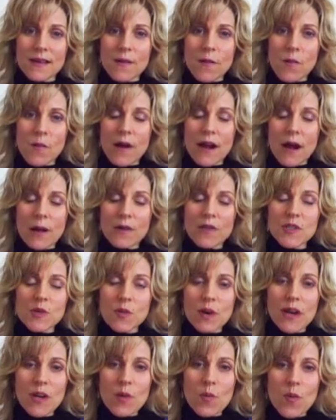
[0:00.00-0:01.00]
When I was
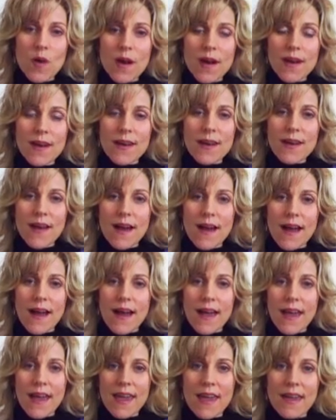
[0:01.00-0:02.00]
21,
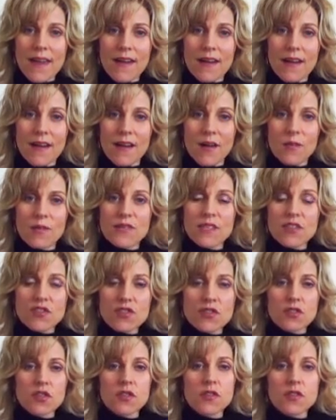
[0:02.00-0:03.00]
I was
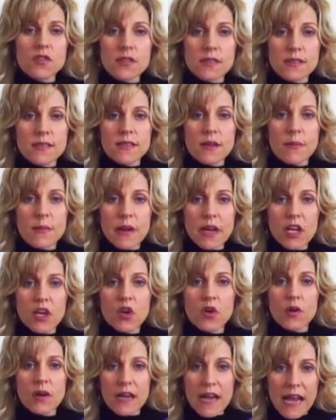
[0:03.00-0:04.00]
introduced to somebody
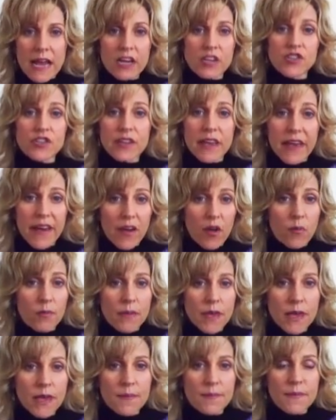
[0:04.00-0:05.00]
who could actually help me.